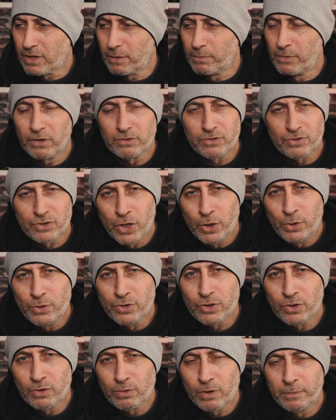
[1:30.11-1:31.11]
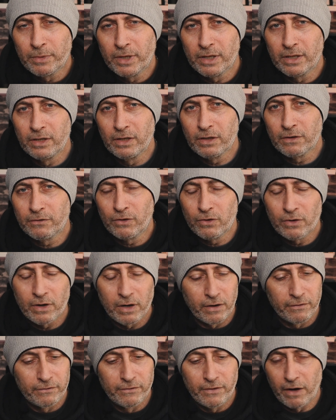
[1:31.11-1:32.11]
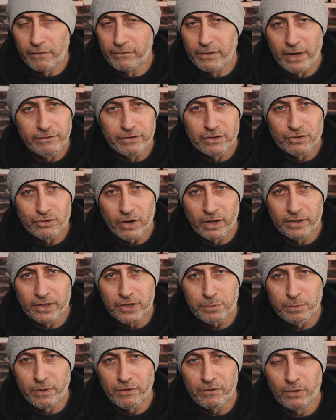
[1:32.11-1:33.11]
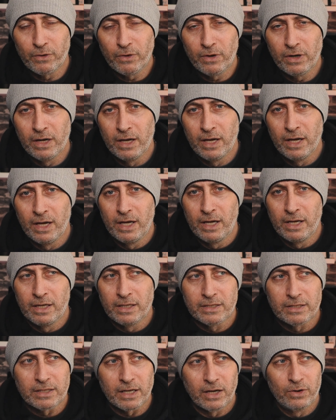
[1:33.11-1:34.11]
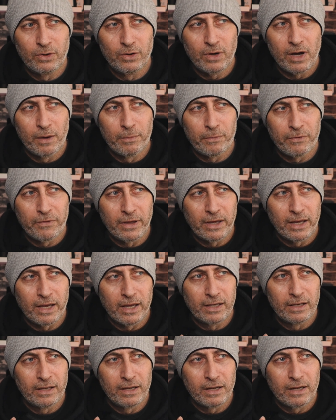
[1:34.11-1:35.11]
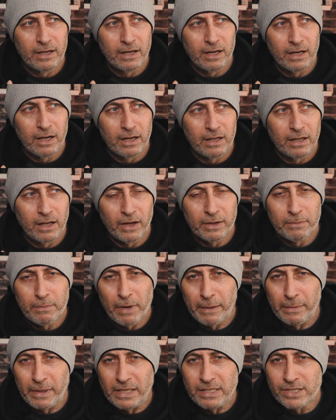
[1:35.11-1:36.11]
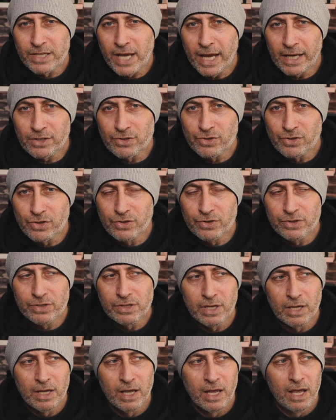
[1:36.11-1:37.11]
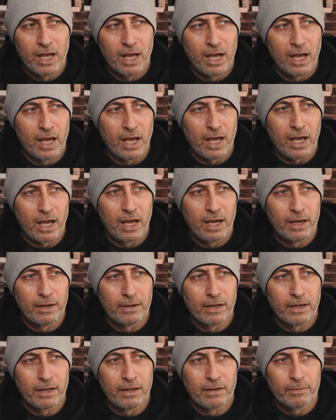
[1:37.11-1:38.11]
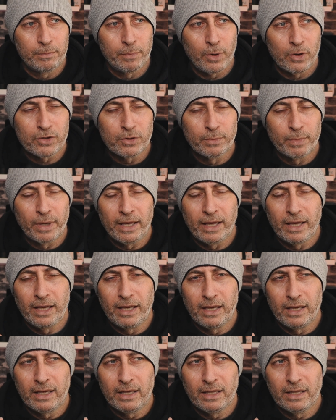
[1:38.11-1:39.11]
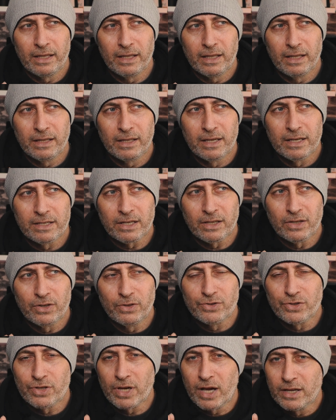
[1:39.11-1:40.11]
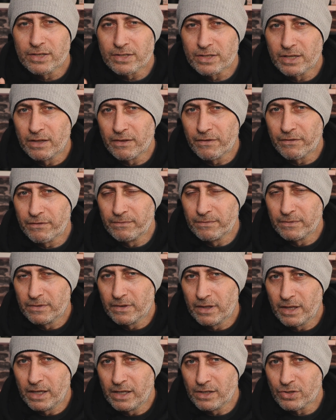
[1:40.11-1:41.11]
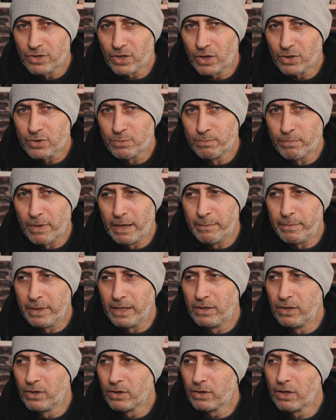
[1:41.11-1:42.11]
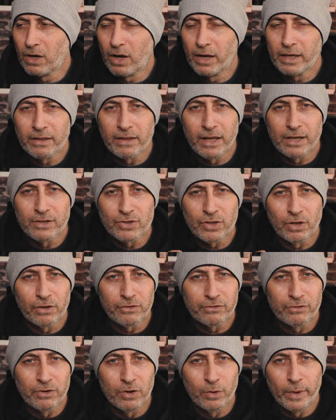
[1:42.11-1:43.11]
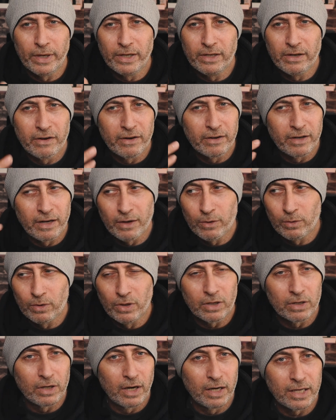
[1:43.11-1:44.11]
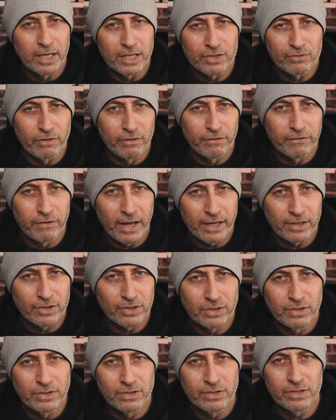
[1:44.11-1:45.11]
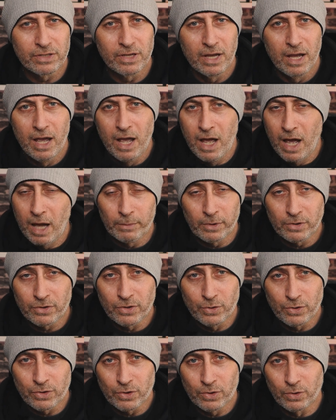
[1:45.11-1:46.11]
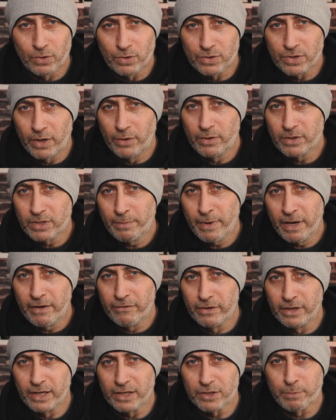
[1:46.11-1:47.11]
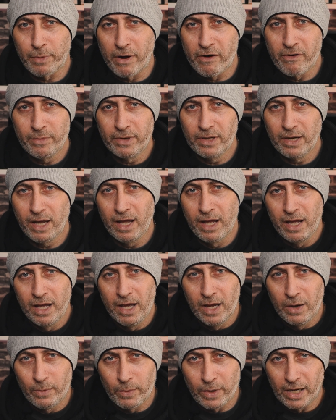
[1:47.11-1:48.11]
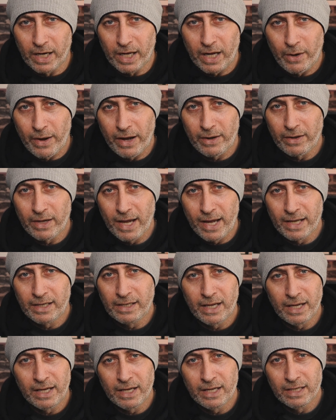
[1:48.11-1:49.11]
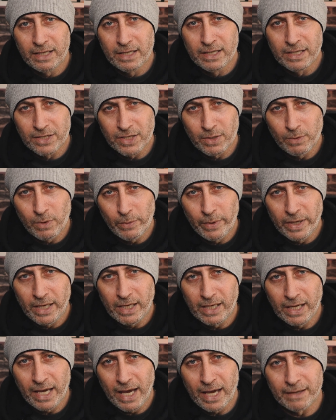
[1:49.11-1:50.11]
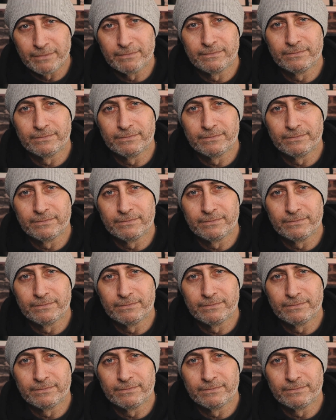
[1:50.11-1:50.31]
I'm not too sure what I'm going to look for. I've never tried this before. So I'm thinking like maybe textures, possibly. There's a good chance that these shots maybe look like they're shot through a window and it'll look like it's reflections. I'm not too sure. So it's a bit of an experiment. We're going to go out and see what we can get.